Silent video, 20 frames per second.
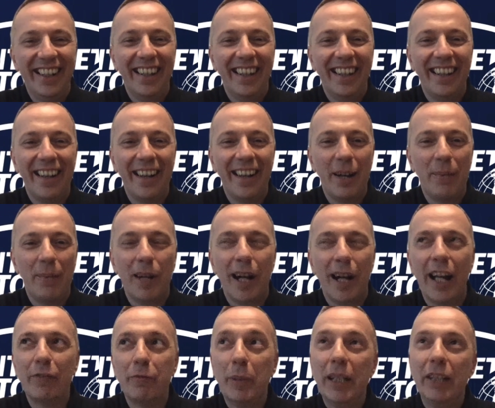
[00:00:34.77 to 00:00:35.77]

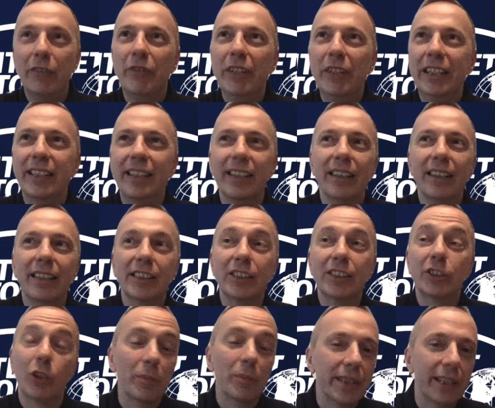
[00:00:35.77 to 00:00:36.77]
I've been with the
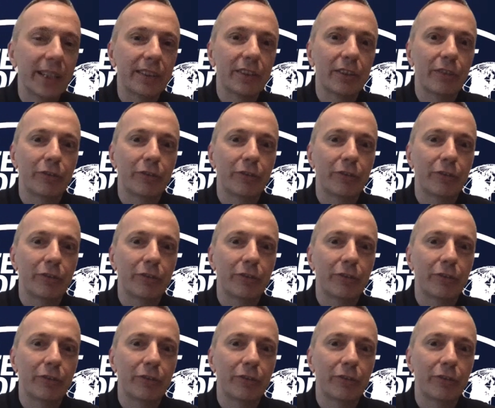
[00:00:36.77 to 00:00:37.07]
Storm Center